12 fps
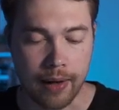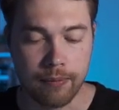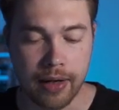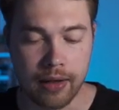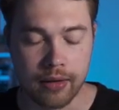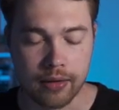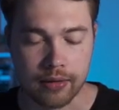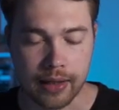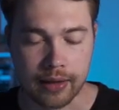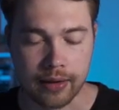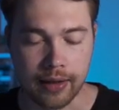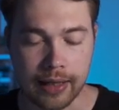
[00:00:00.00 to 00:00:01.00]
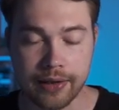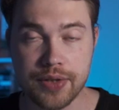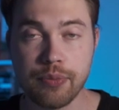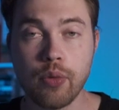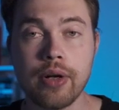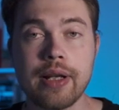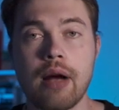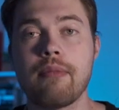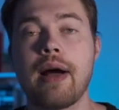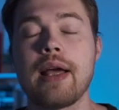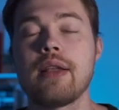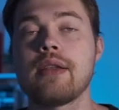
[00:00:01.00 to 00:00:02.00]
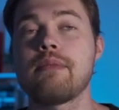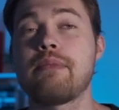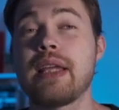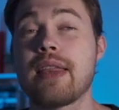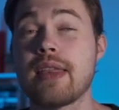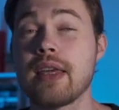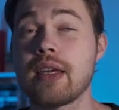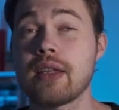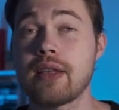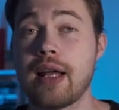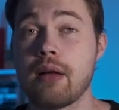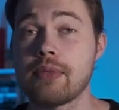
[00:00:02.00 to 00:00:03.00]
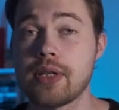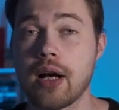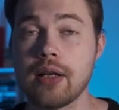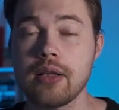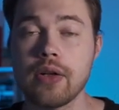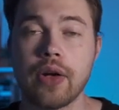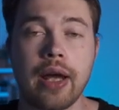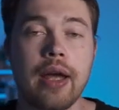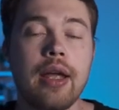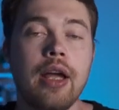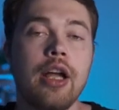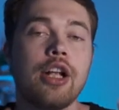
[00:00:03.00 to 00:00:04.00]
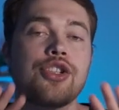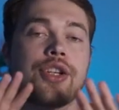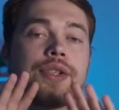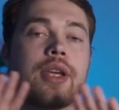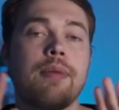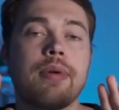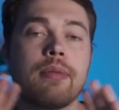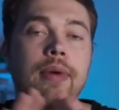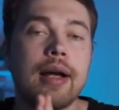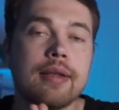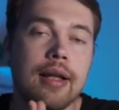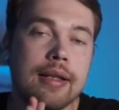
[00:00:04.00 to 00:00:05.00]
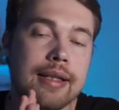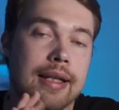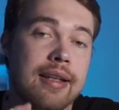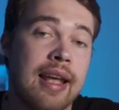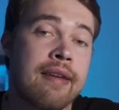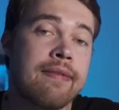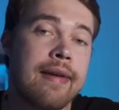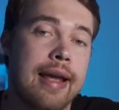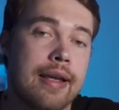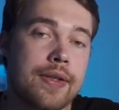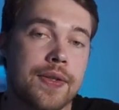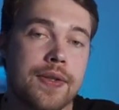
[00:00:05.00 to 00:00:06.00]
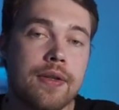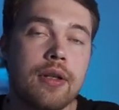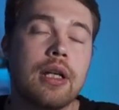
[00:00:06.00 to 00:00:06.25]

may, like, at this point, I might be thinking that I'm done, okay? Just keep in mind that in FAs,